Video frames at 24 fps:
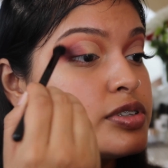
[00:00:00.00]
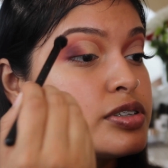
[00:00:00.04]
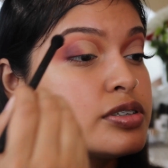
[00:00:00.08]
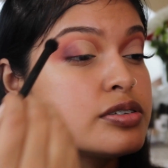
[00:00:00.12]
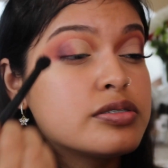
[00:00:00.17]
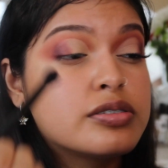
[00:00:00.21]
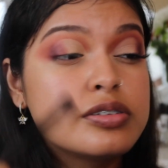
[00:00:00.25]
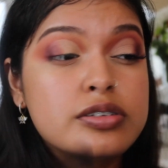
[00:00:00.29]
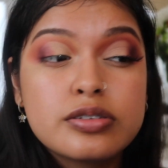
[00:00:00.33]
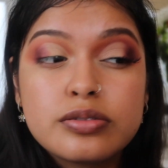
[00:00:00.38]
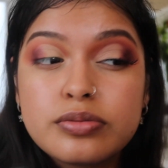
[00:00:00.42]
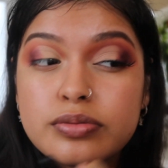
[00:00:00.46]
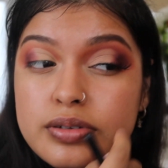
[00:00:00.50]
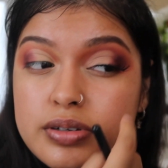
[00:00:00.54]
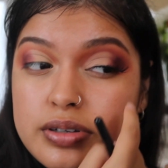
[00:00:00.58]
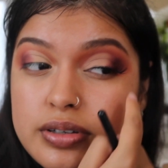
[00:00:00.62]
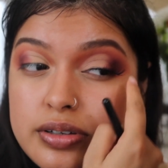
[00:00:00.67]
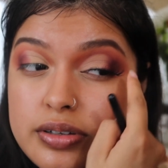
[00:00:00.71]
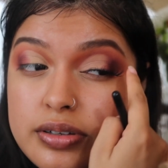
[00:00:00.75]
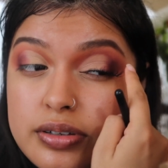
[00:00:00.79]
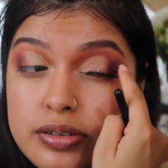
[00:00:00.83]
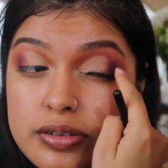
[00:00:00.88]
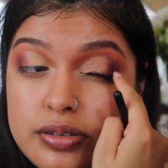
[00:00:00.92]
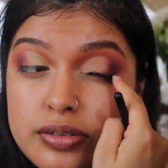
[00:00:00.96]
So this one
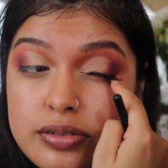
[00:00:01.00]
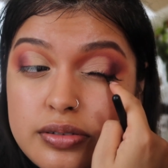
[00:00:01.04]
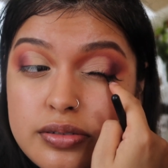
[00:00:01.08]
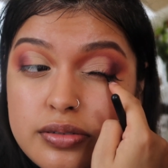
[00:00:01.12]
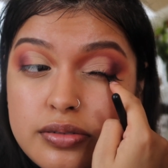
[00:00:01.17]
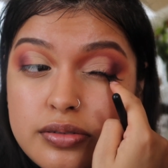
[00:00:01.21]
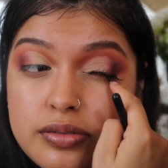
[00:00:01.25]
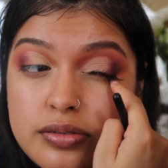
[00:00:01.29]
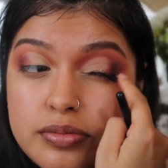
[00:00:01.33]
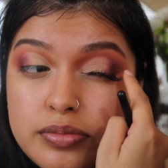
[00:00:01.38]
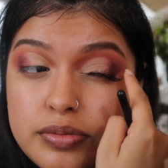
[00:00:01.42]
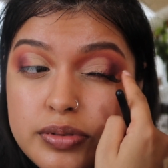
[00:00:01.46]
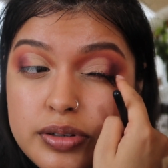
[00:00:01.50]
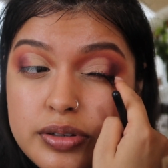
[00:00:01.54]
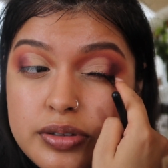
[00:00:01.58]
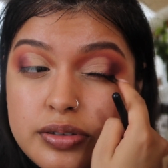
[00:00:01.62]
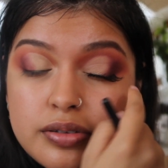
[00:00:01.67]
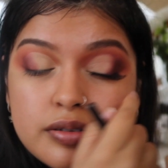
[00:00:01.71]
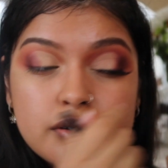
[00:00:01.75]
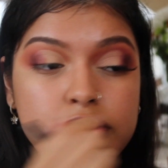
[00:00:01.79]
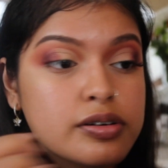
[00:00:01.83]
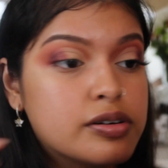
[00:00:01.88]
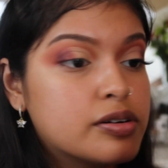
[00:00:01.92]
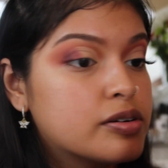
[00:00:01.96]
is a
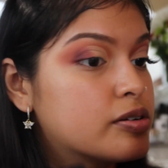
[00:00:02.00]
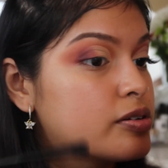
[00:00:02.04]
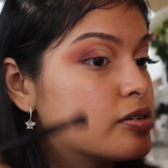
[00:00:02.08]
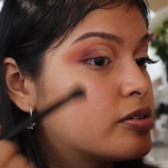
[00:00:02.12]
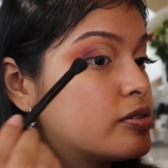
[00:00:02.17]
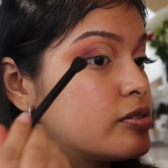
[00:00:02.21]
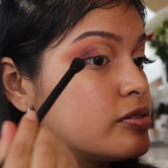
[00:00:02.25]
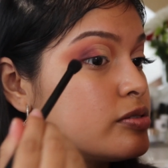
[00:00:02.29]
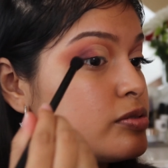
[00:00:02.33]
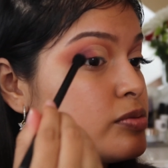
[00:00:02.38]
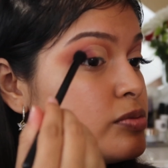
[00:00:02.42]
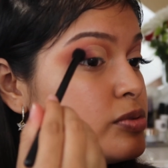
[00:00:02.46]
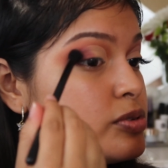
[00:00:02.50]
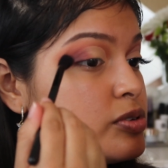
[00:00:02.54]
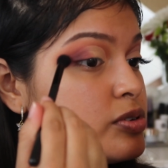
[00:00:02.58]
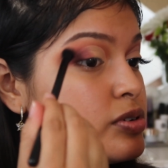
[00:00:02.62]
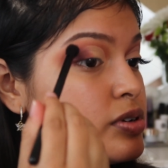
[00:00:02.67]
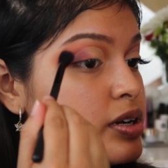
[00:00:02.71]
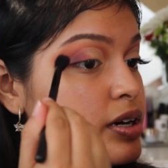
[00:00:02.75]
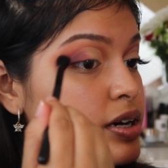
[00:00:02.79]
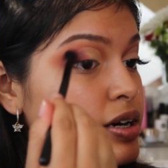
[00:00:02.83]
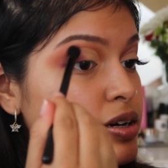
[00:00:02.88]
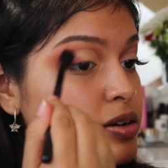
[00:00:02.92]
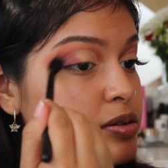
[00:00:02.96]
bit darker, so we
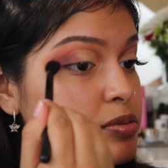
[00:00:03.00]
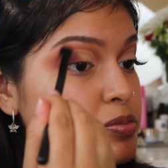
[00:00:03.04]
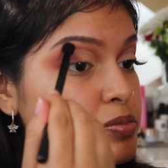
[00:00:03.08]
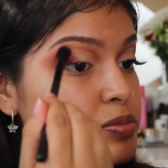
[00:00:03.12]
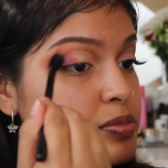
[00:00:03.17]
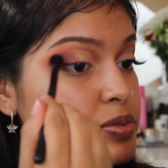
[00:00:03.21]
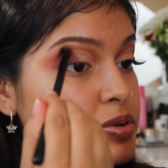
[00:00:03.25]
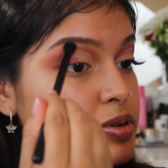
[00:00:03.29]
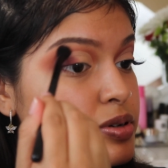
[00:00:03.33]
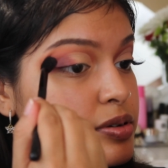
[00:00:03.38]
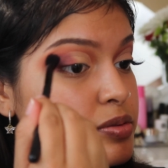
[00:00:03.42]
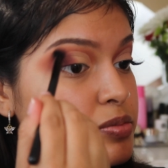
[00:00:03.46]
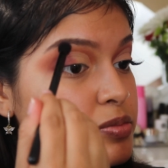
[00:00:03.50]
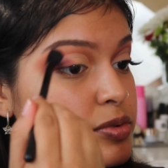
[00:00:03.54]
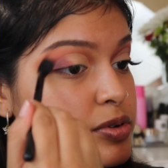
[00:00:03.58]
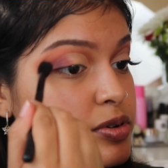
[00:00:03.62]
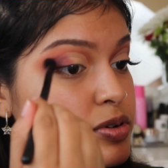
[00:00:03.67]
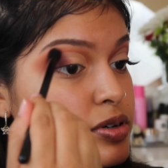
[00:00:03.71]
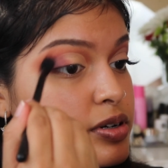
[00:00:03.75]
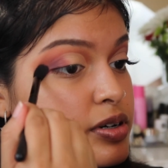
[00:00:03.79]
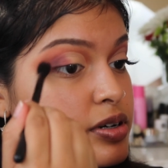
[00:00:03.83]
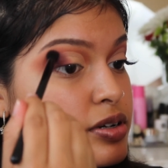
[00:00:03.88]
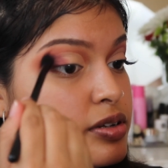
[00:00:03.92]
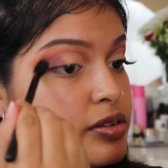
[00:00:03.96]
should add a bit
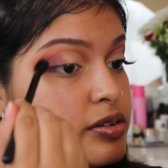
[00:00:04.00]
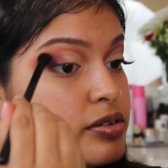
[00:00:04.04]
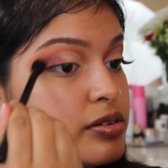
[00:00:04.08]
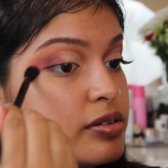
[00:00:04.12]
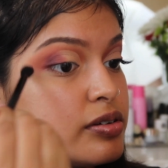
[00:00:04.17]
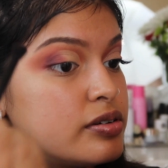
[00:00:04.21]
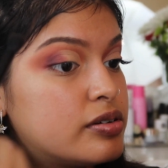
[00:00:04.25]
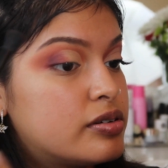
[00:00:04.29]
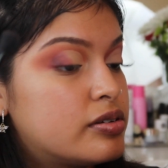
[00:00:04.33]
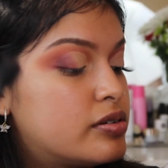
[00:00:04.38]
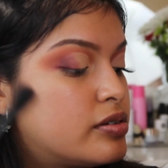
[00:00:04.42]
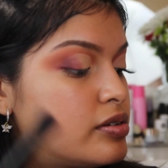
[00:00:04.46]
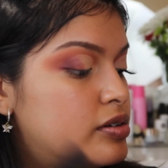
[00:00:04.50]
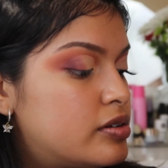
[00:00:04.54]
more color.